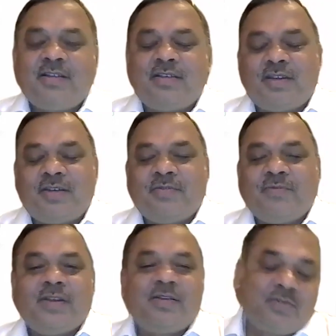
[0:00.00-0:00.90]
Then
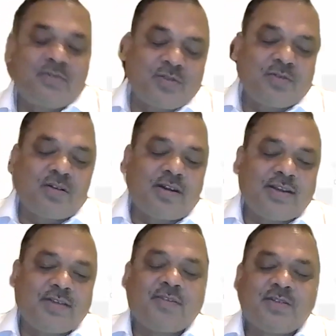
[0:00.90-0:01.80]
what you call
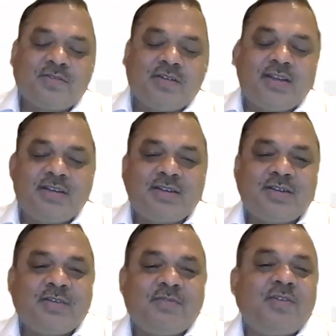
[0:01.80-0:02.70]
as
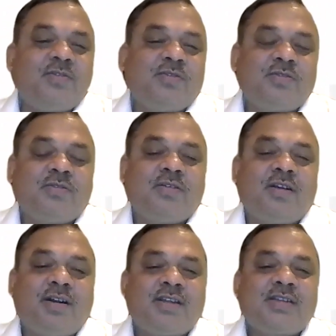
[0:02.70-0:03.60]
virtualization, we used to
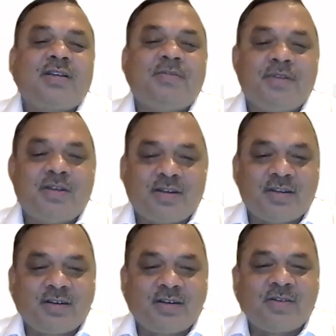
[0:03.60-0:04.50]
call it as
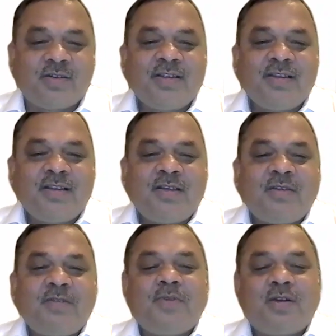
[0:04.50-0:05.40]
community cloud.
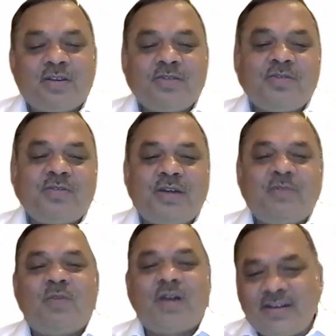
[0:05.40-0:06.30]
Because you did
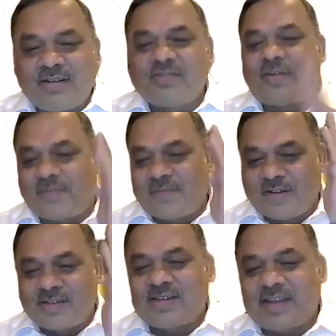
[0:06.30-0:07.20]
one
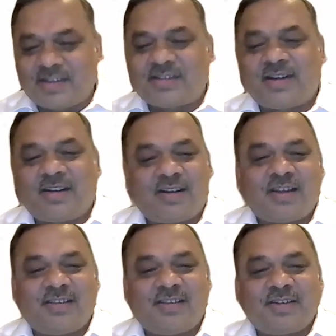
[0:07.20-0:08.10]
software stack
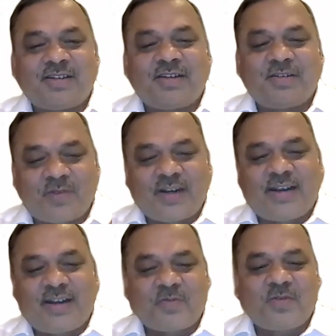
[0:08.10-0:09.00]
standardization, one
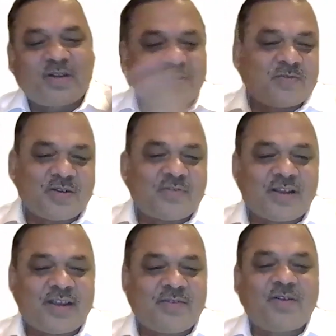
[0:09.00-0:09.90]
network, one
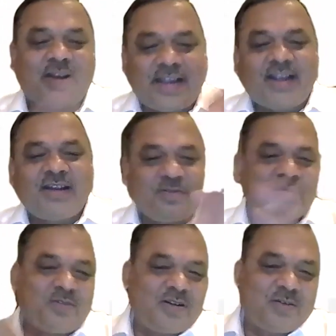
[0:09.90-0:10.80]
firewall, and
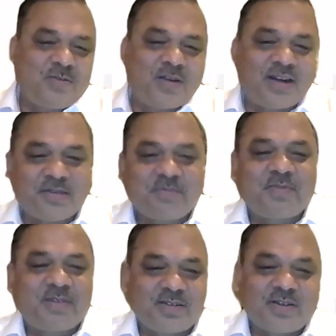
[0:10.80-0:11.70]
you rolled out
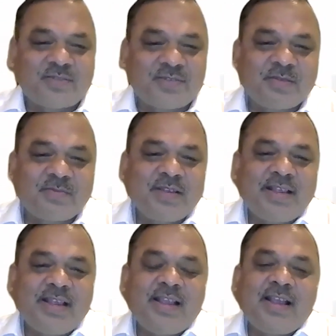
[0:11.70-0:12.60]
multiples of them.
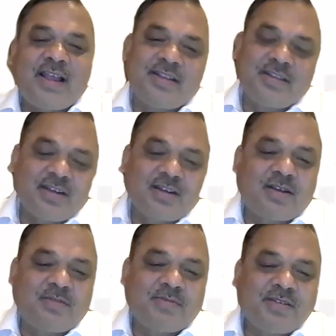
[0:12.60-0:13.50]
And then
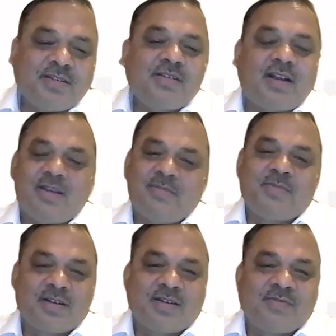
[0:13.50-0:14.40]
comes this
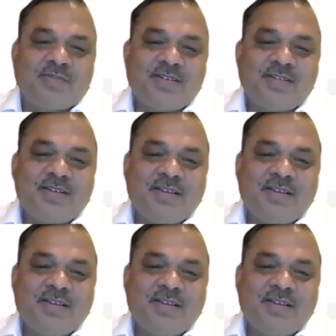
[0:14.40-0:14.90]
hyperconverged.